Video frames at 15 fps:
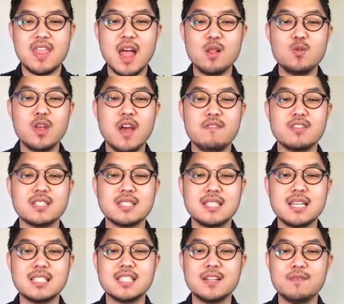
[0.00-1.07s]
Then we have
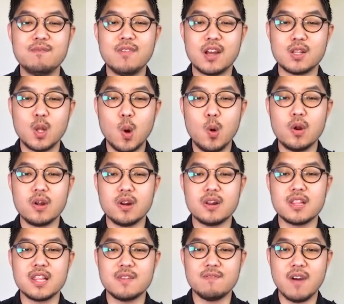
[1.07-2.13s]
16
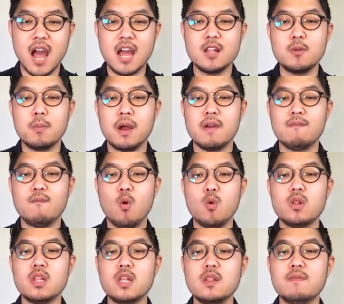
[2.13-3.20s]
factorial divided by
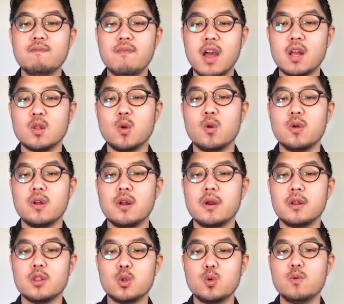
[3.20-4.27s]
14
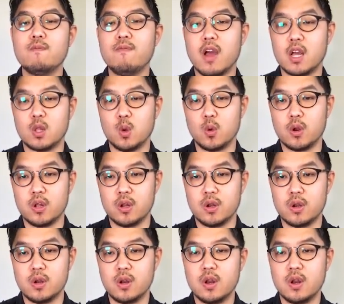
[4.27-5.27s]
factorial 2 factorial.